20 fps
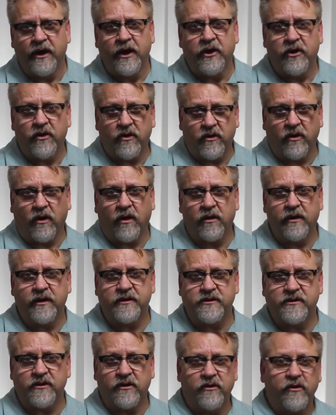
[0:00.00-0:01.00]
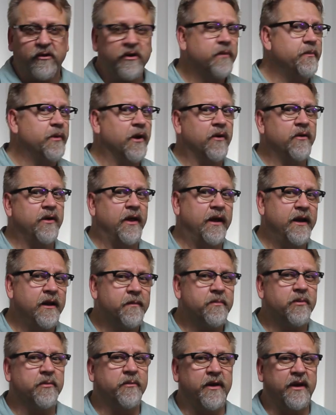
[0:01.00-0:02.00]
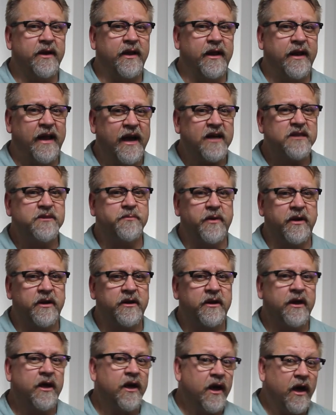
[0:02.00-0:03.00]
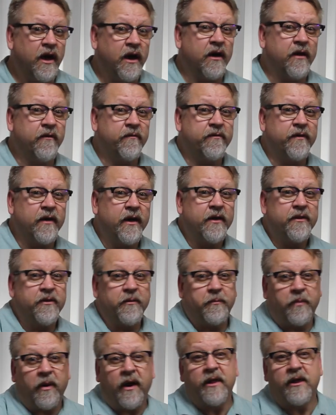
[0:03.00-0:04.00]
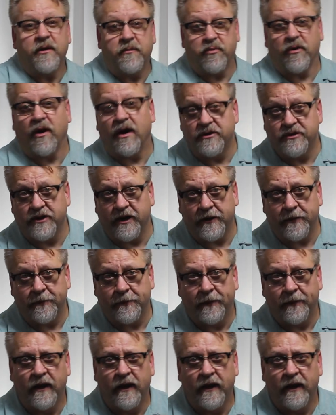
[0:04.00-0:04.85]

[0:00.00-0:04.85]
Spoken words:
your colleagues to learn about and implement an aspect of the pilot project.